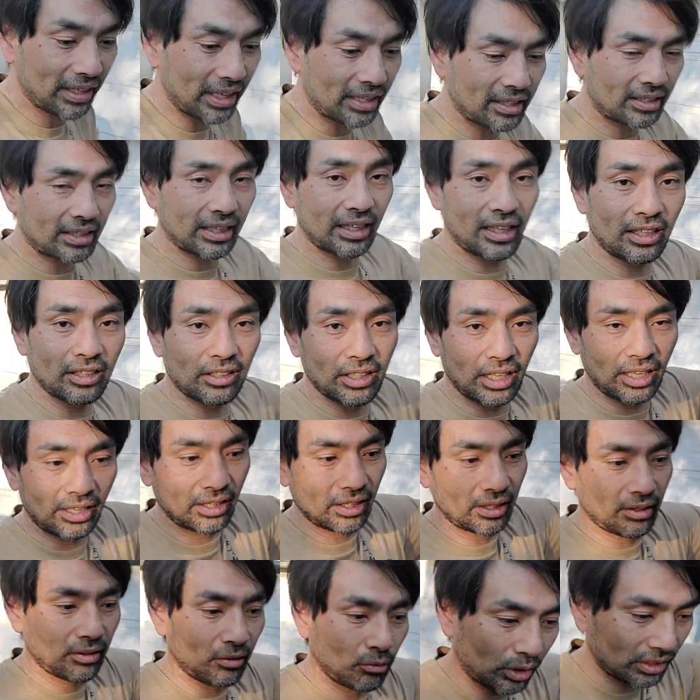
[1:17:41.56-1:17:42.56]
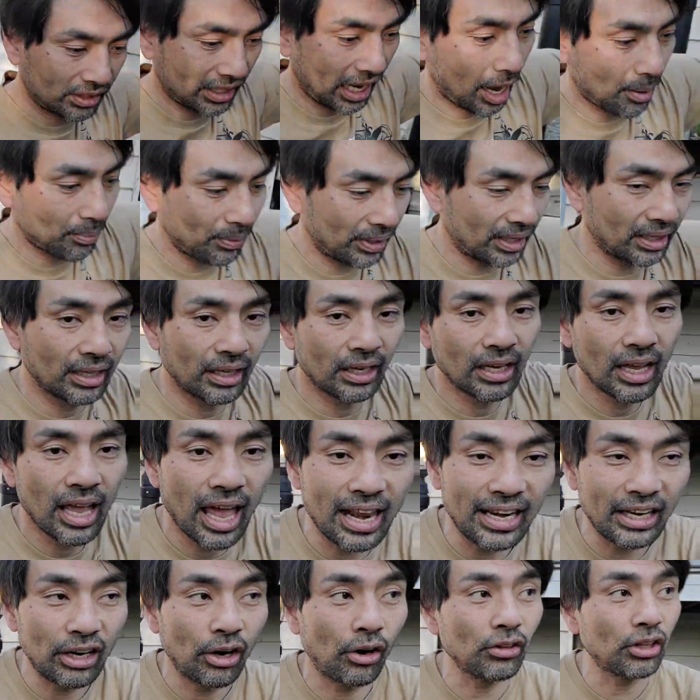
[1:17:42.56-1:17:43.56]
validity in what's happening,
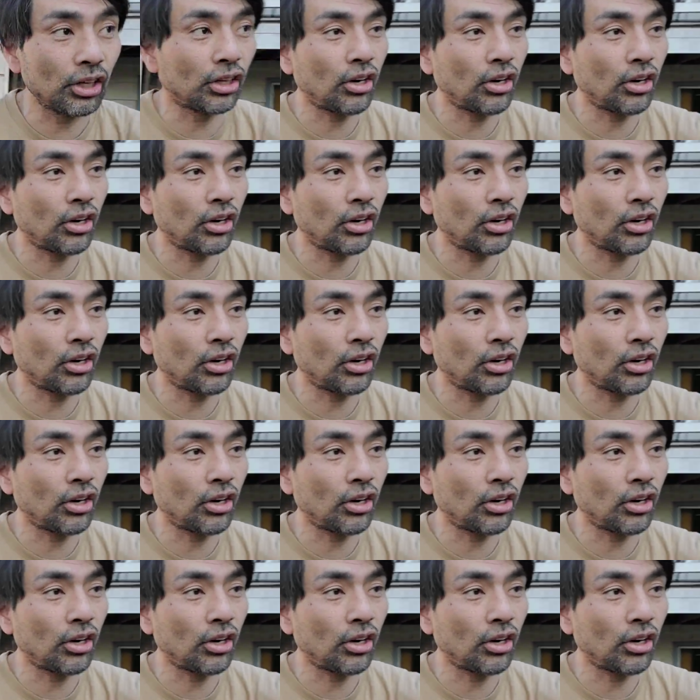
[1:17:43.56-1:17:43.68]
and he